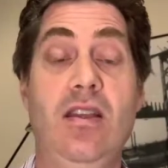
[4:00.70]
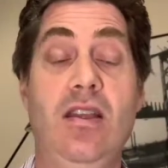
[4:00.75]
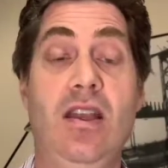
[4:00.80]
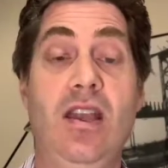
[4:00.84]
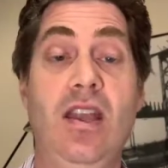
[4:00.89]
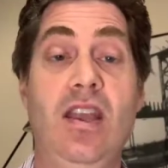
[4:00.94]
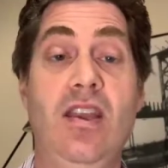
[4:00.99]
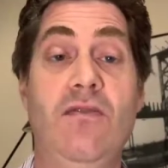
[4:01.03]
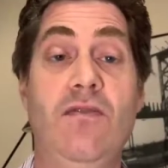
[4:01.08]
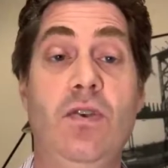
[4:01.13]

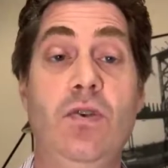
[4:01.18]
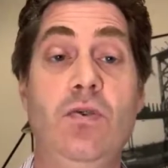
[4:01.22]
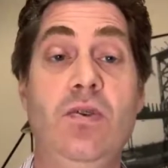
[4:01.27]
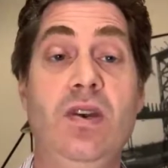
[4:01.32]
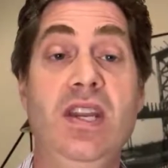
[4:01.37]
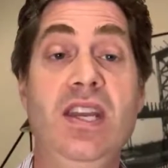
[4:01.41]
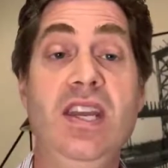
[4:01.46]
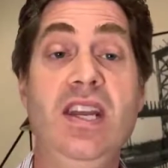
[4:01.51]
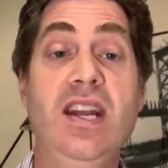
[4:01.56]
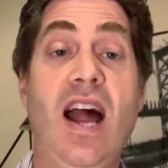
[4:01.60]
if you
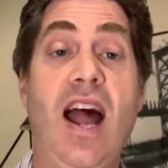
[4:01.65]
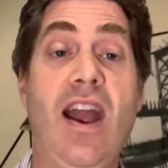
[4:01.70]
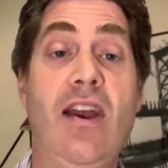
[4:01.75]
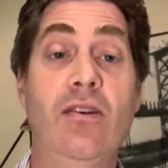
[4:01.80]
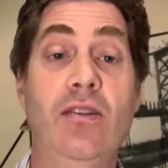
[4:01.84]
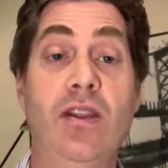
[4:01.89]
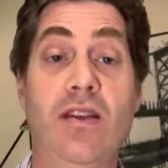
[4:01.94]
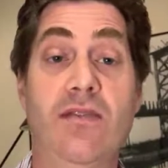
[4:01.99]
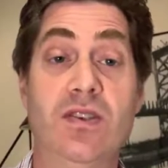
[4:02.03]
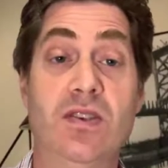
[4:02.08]
need higher
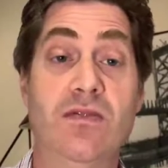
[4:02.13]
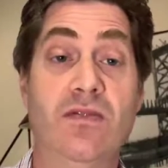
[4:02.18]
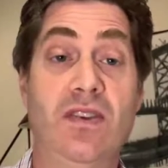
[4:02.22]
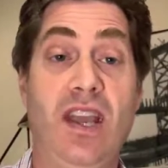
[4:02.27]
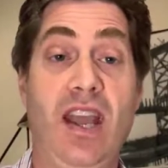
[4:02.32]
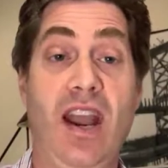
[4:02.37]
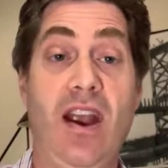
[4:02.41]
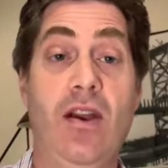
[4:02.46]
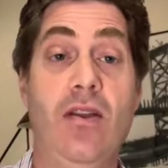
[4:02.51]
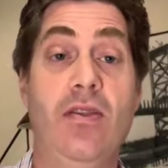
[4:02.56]
levels of
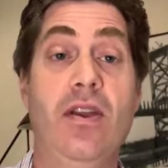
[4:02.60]
care,